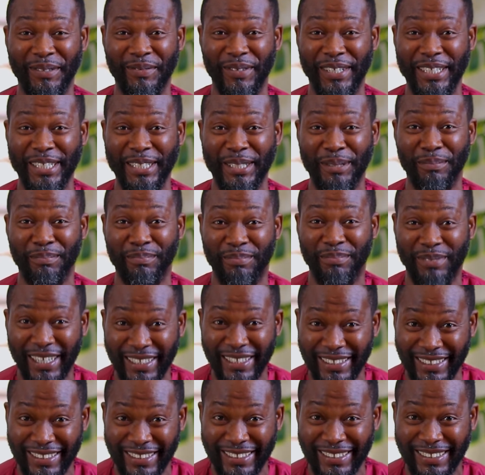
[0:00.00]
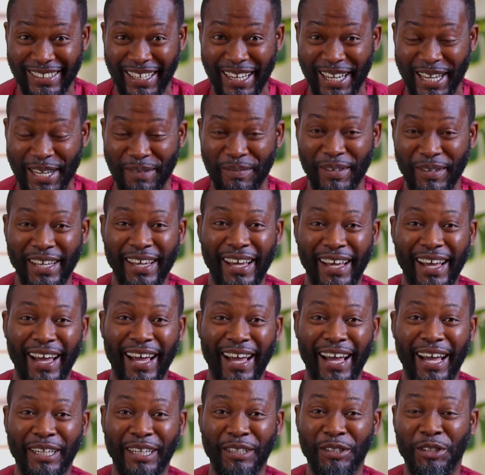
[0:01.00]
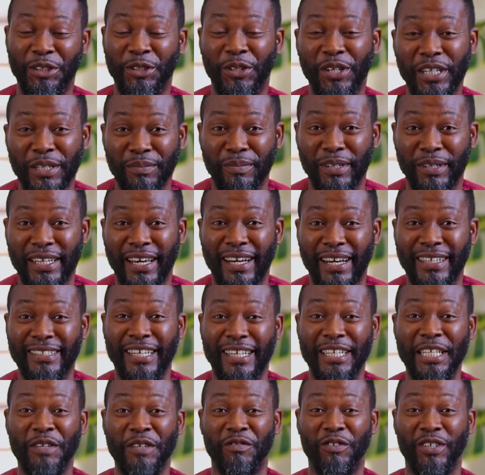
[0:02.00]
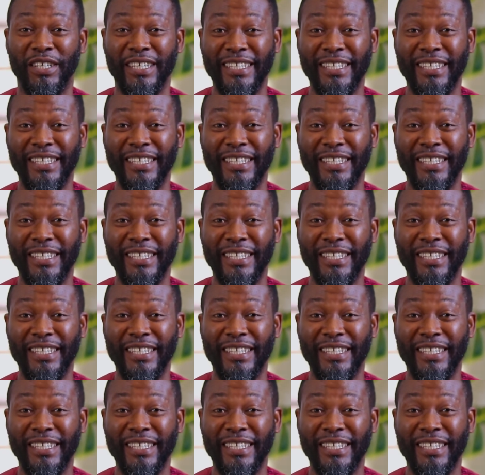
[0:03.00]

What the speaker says: when it's branding time, and join me as I give you